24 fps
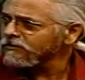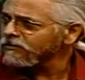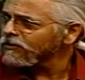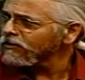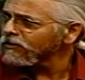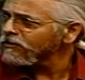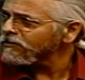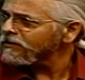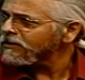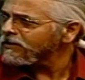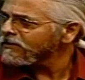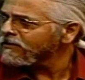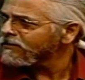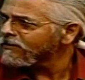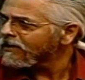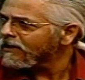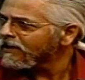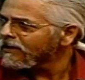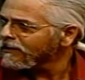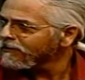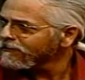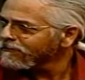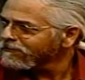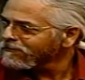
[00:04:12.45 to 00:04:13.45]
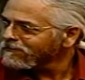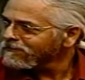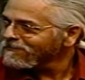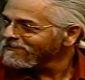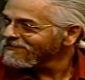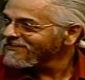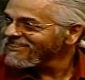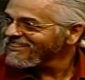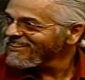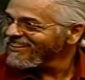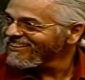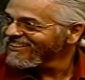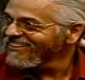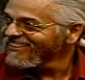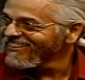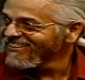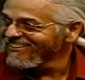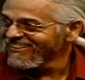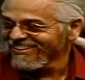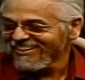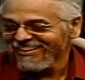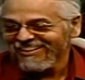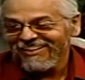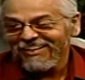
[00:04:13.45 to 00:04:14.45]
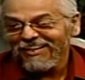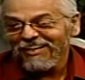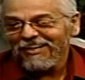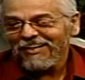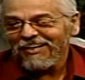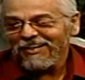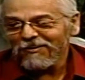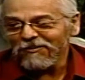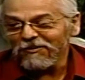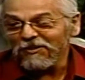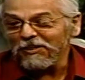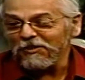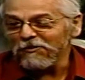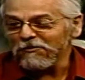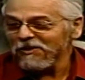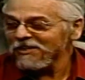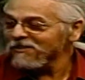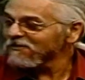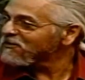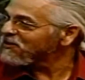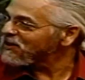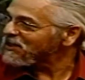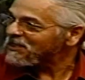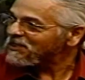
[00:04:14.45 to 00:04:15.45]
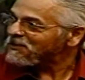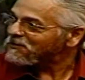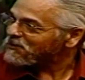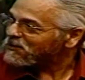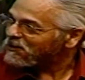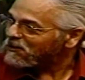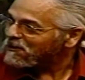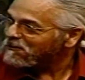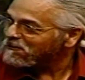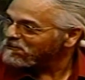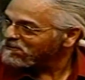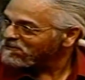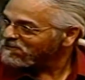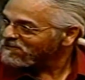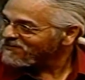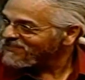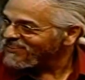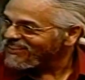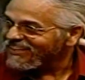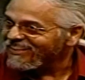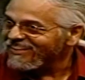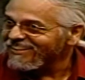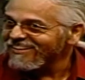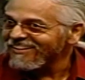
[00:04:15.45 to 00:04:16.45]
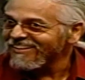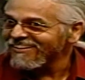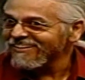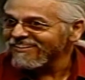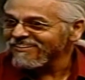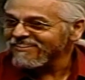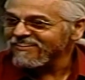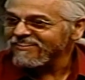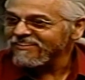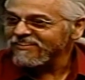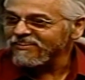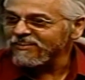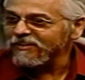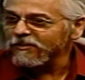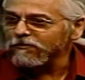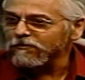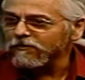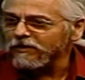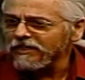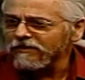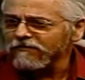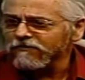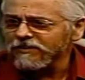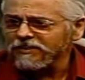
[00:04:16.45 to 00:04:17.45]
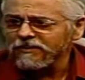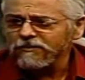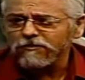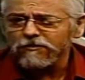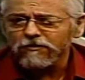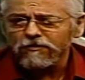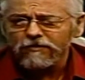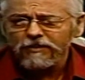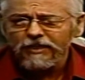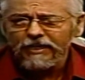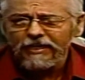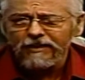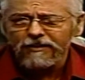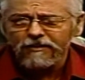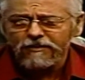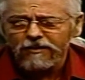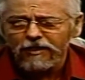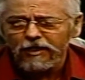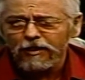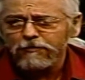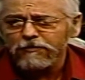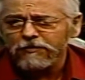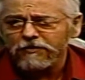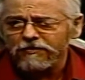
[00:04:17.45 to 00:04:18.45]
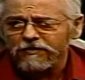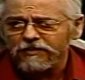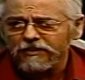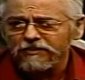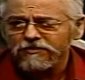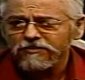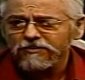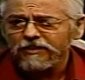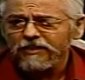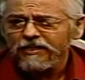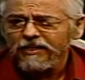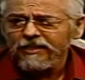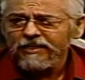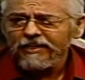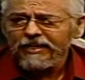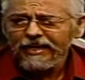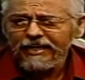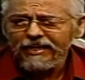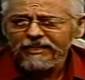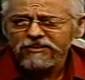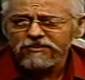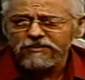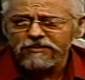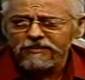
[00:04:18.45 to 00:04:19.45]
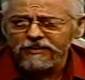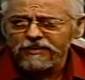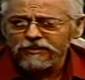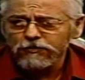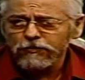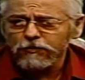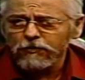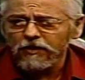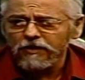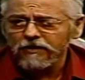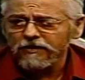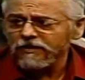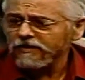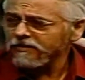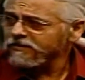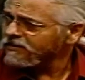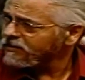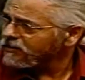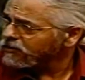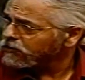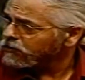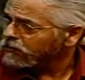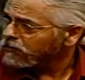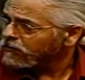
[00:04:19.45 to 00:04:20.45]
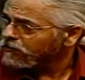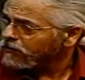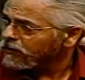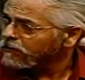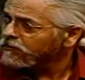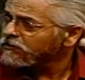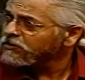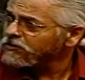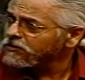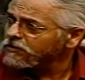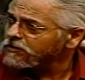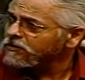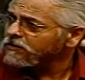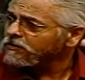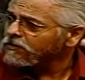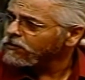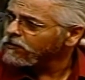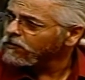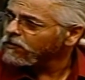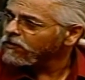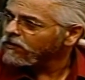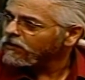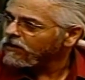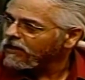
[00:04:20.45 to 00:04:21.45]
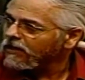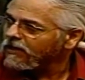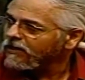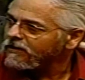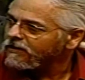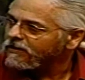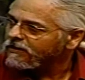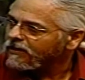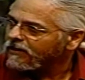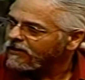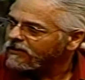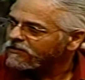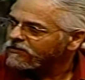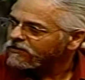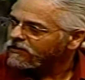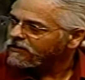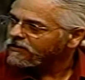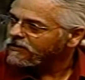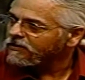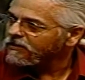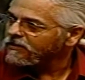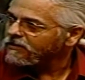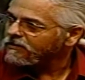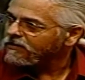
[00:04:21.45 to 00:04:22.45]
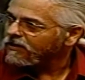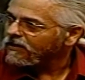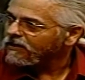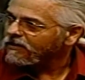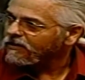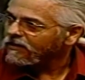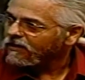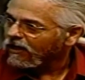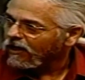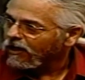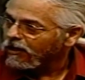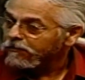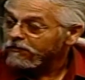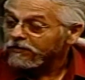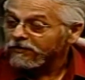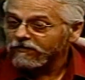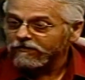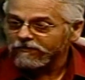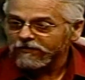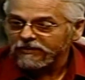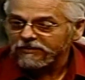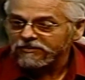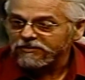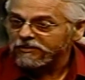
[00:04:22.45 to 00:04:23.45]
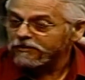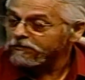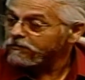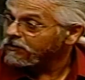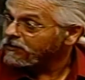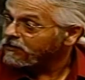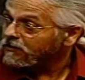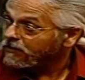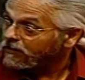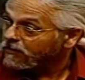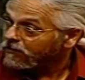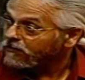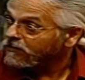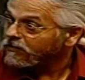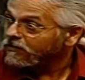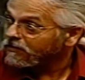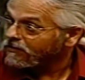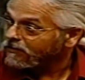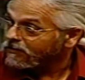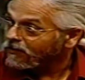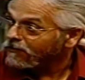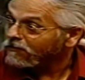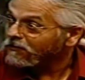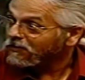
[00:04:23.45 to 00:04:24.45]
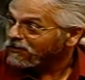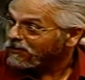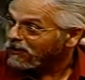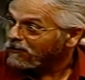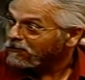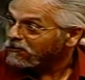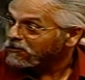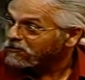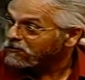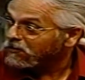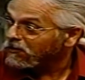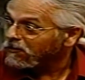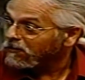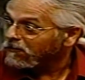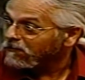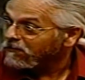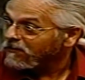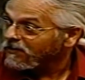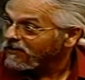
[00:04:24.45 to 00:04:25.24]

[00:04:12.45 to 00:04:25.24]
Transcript: called the internet. It really wasn't very difficult. Vendel had a copy of this. Actually, that's where I got this one from. But you could go online and actually get a copy, a facsimile of the Copper Scroll.